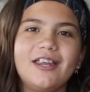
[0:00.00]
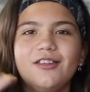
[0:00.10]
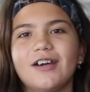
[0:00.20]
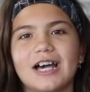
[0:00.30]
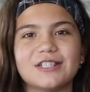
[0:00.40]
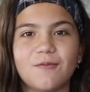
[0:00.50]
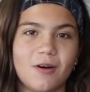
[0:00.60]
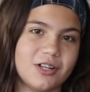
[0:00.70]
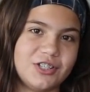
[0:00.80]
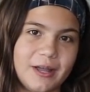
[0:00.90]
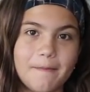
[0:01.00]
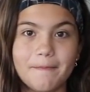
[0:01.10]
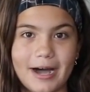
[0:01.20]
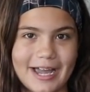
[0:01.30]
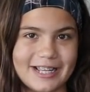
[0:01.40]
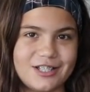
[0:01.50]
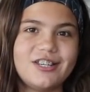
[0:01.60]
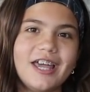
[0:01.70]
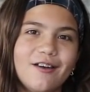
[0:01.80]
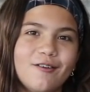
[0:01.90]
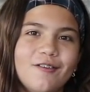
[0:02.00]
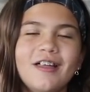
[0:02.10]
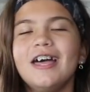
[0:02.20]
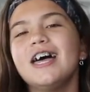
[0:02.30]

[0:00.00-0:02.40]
and you guys are watching my channel.